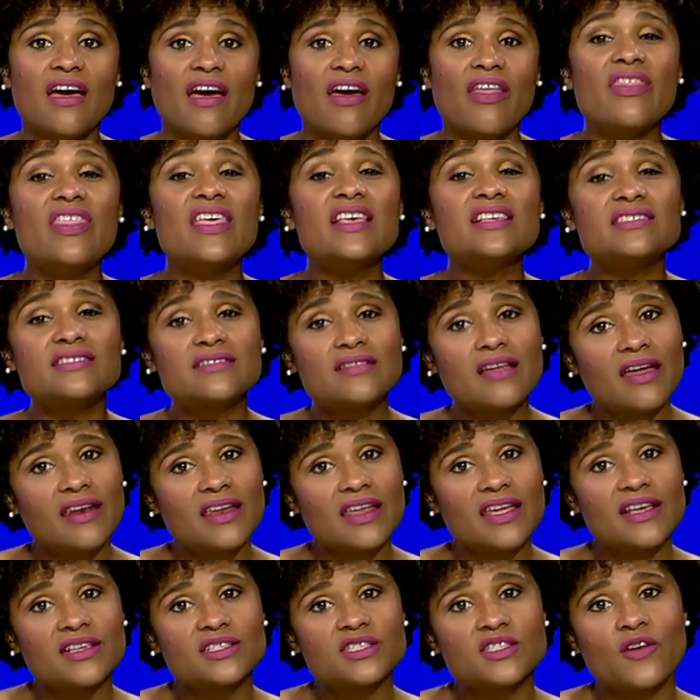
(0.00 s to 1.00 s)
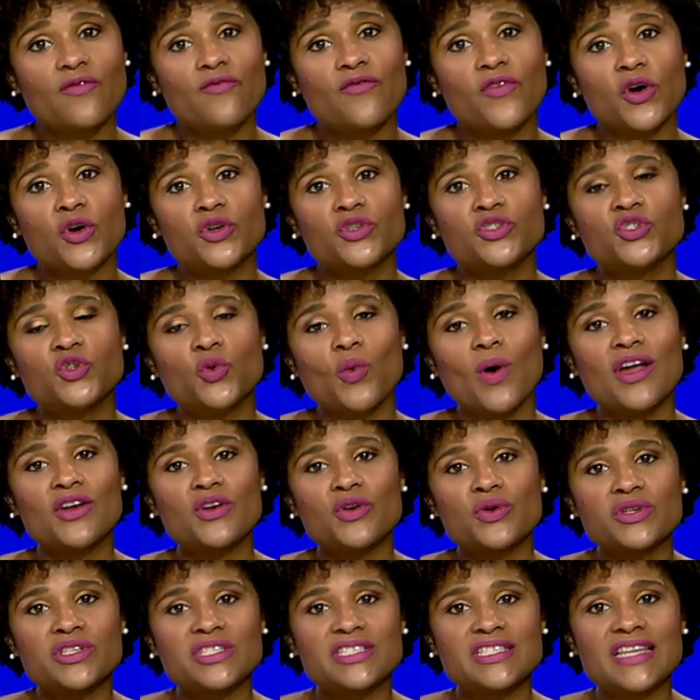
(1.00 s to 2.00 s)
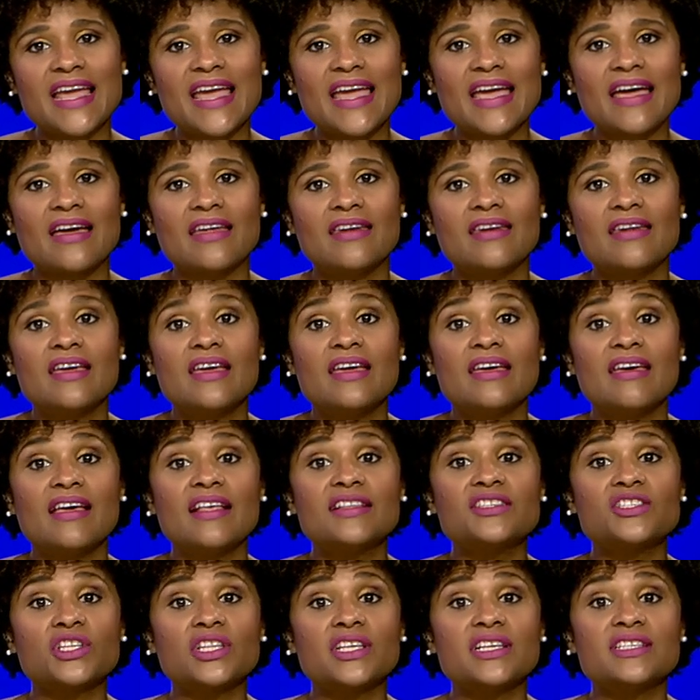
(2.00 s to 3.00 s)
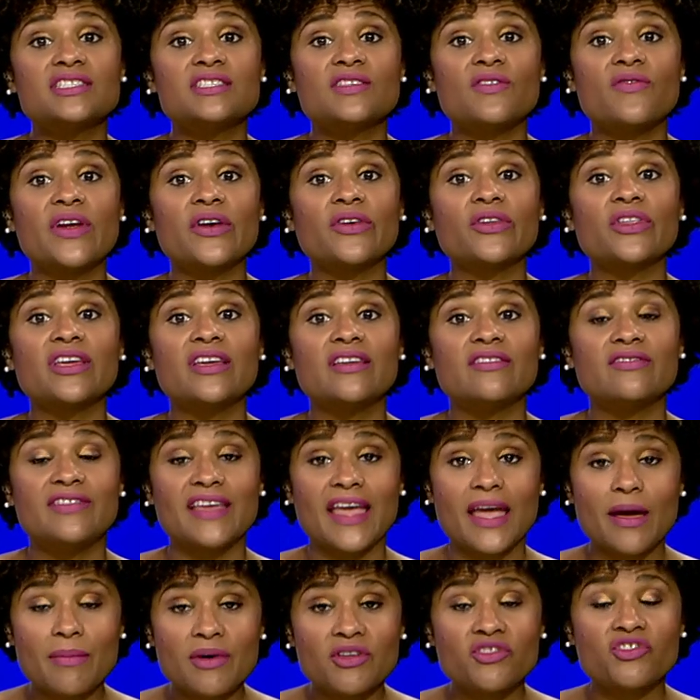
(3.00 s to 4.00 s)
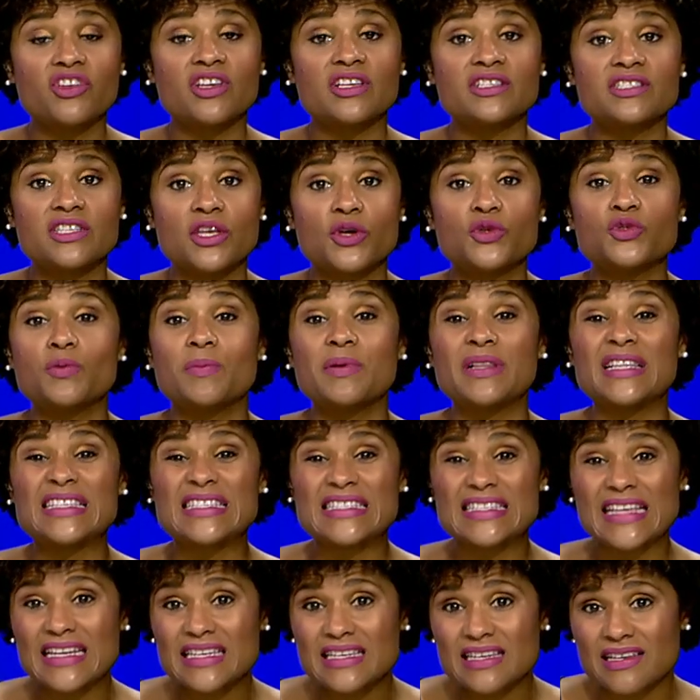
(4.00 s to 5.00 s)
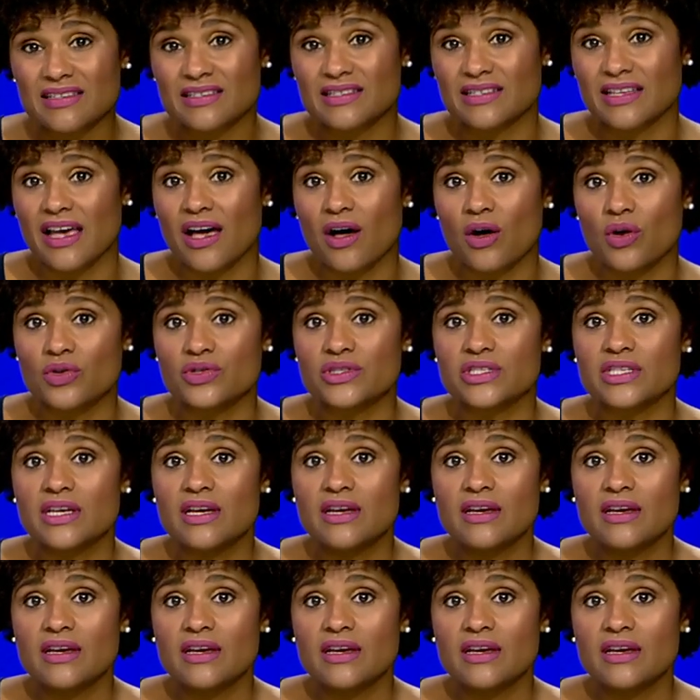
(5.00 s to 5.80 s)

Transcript: this study is the first to understand insulin severely damages those placenta cells.